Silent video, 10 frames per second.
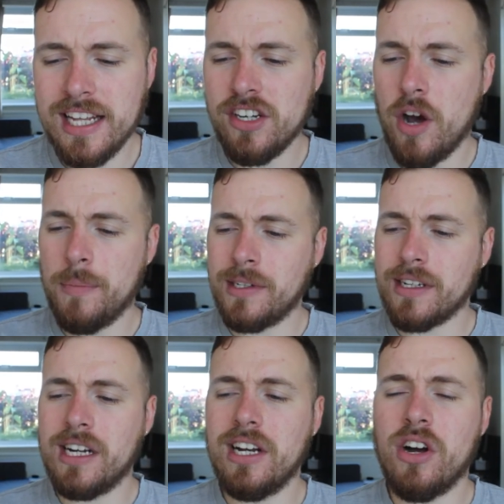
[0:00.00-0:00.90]
It's not a
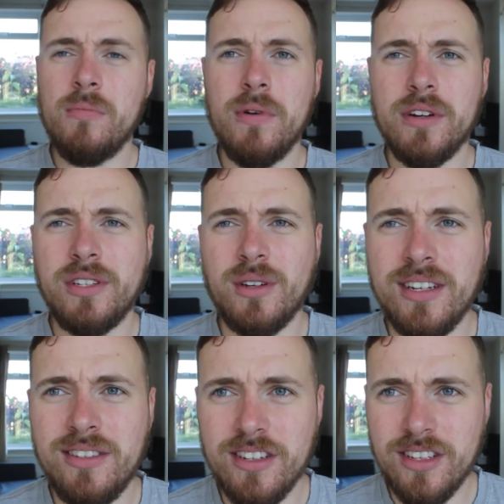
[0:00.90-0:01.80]
particularly long book, so I
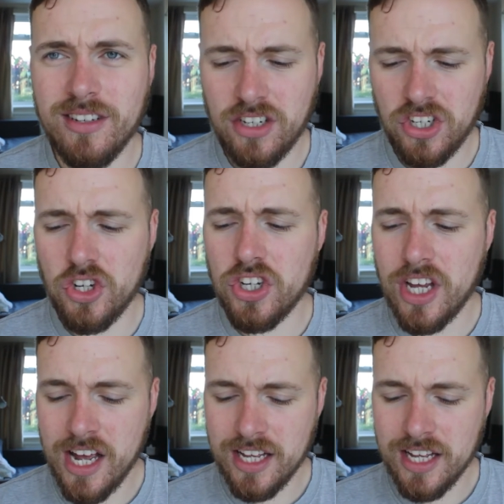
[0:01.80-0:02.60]
should